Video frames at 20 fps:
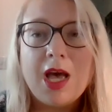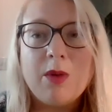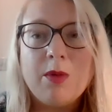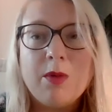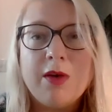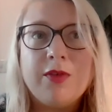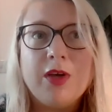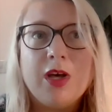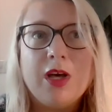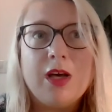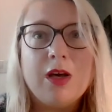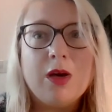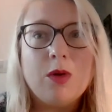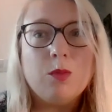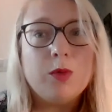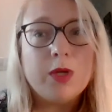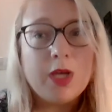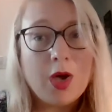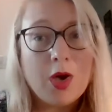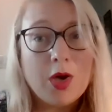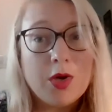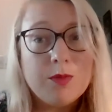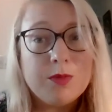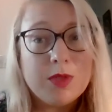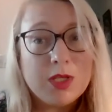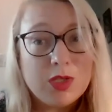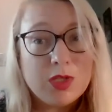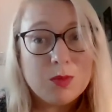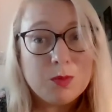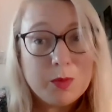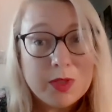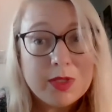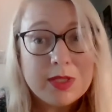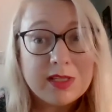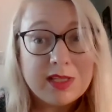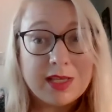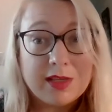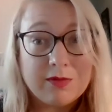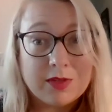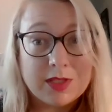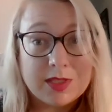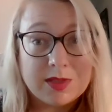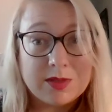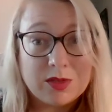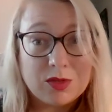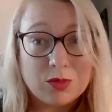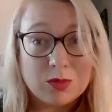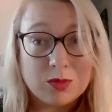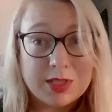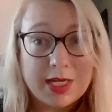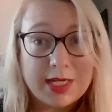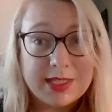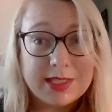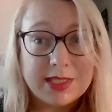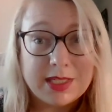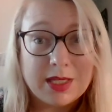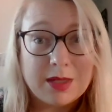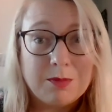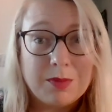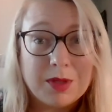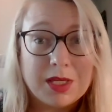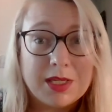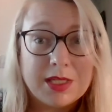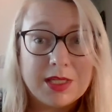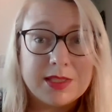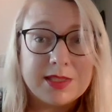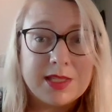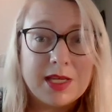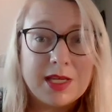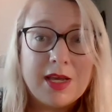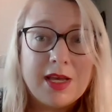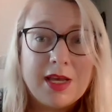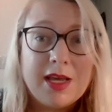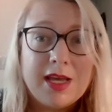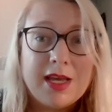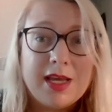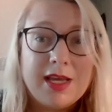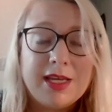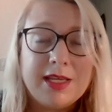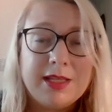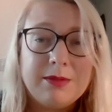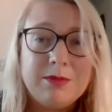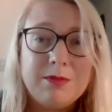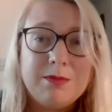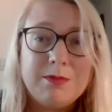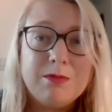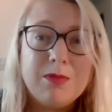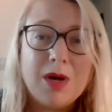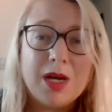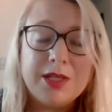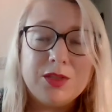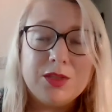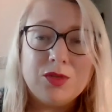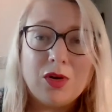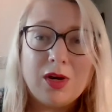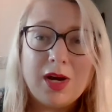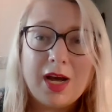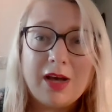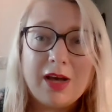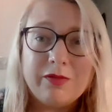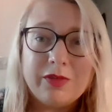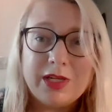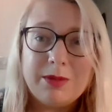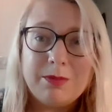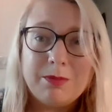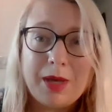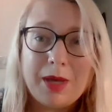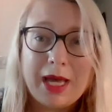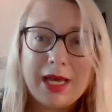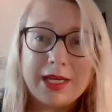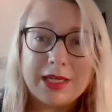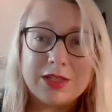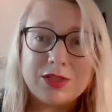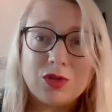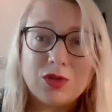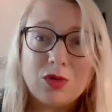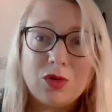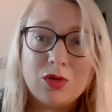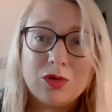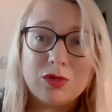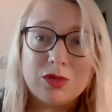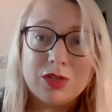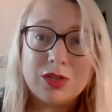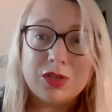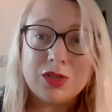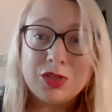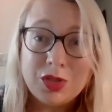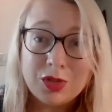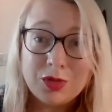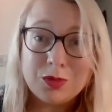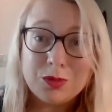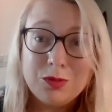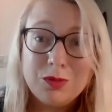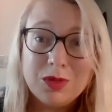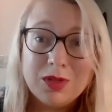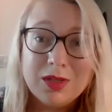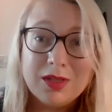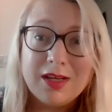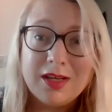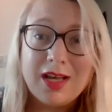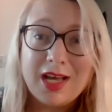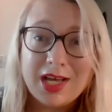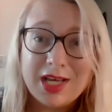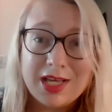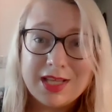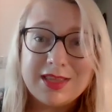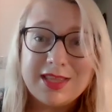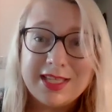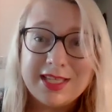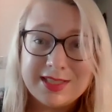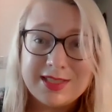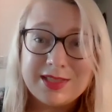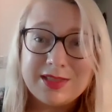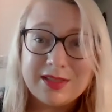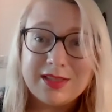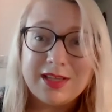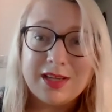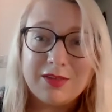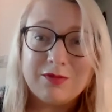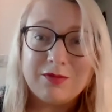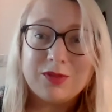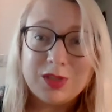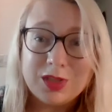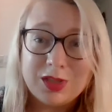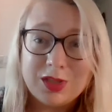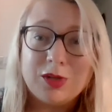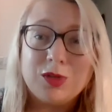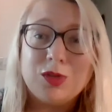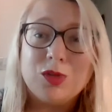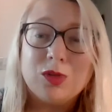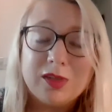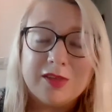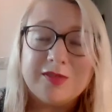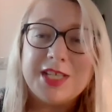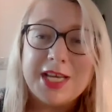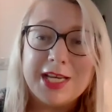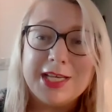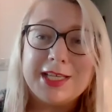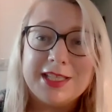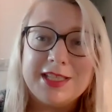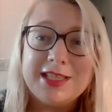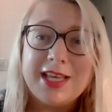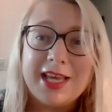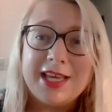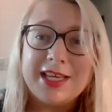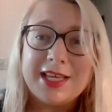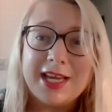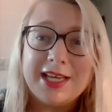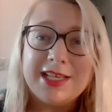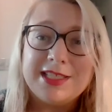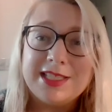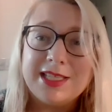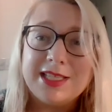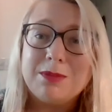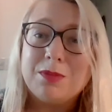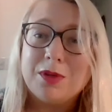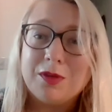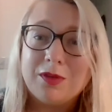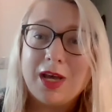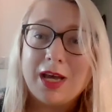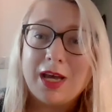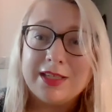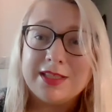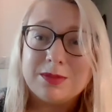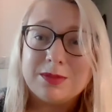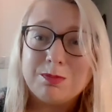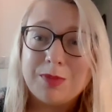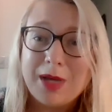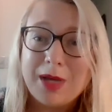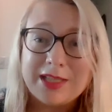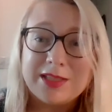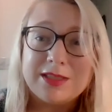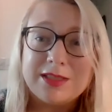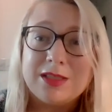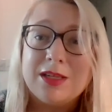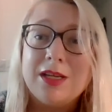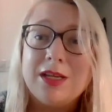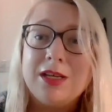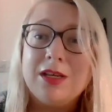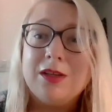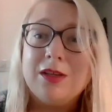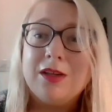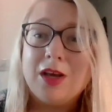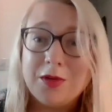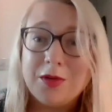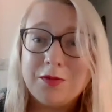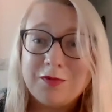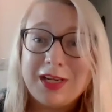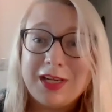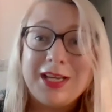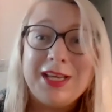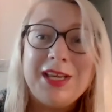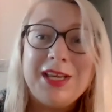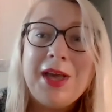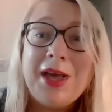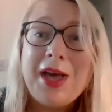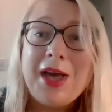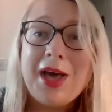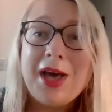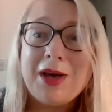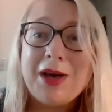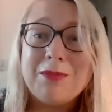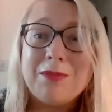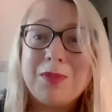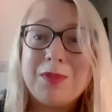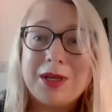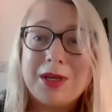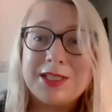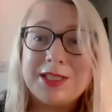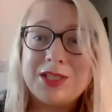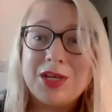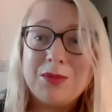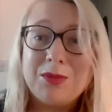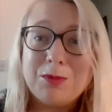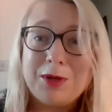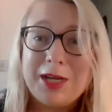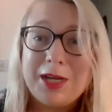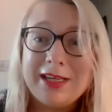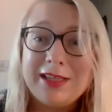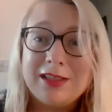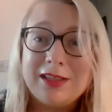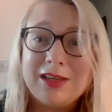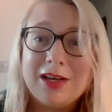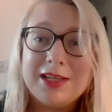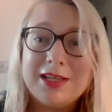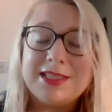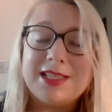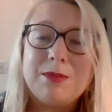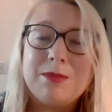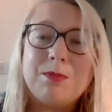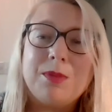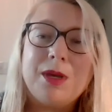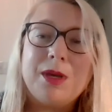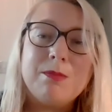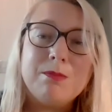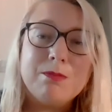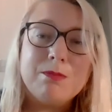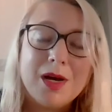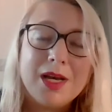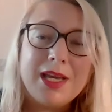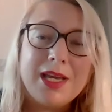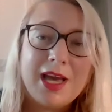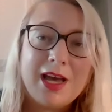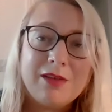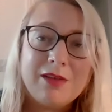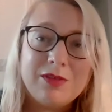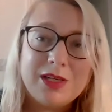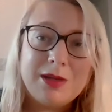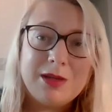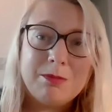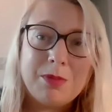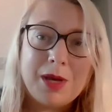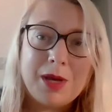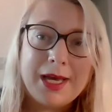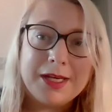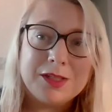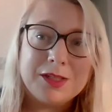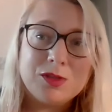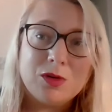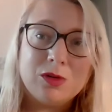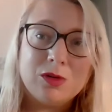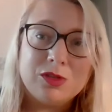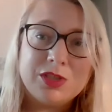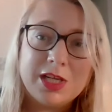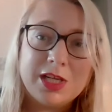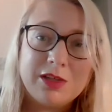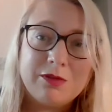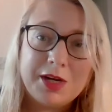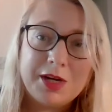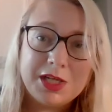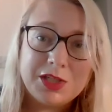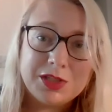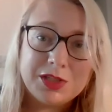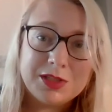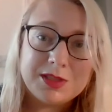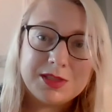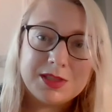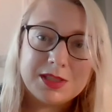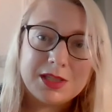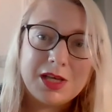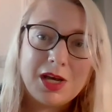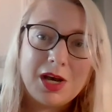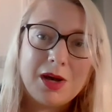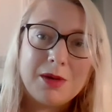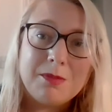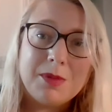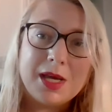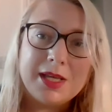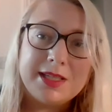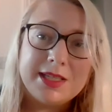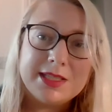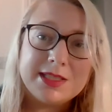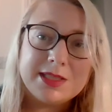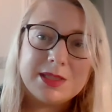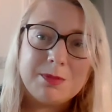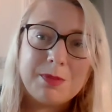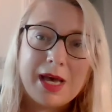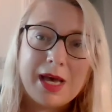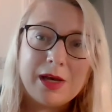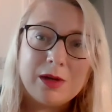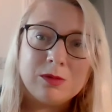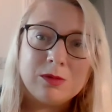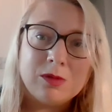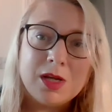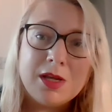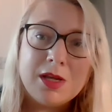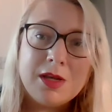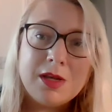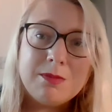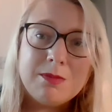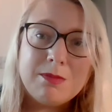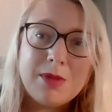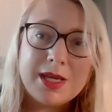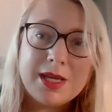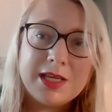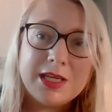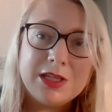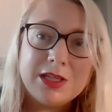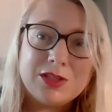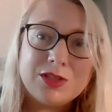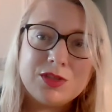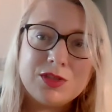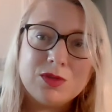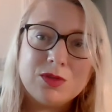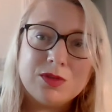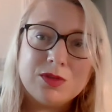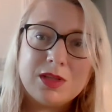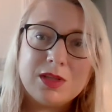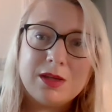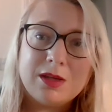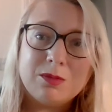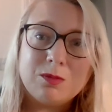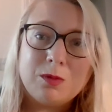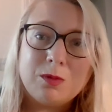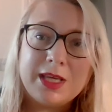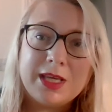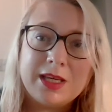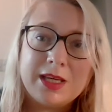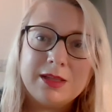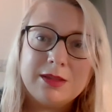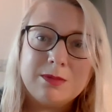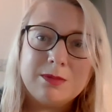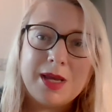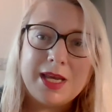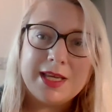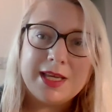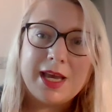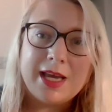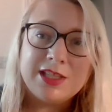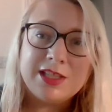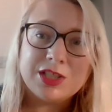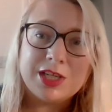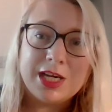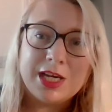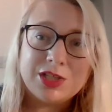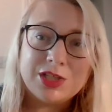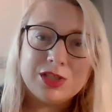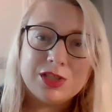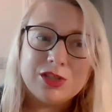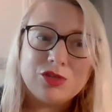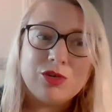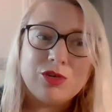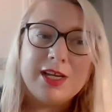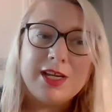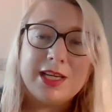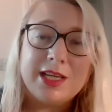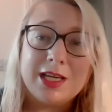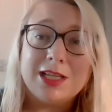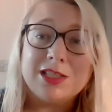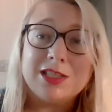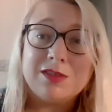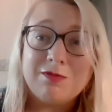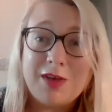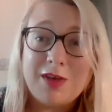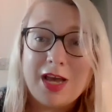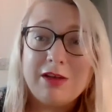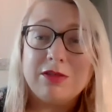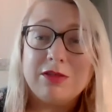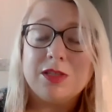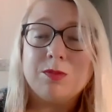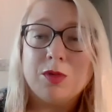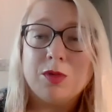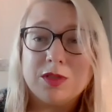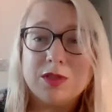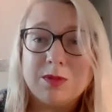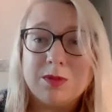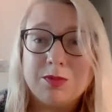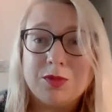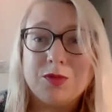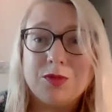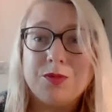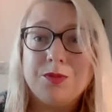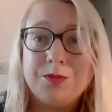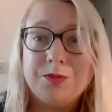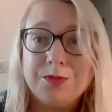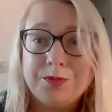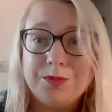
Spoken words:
However, we hope that you will give us your data because it might not have an impact on you. You'll have taken the AKT and passed, hopefully, by the time we analyse it, but it might have an impact on generations to come. And it's about making sure that we can make education and training as fair as possible.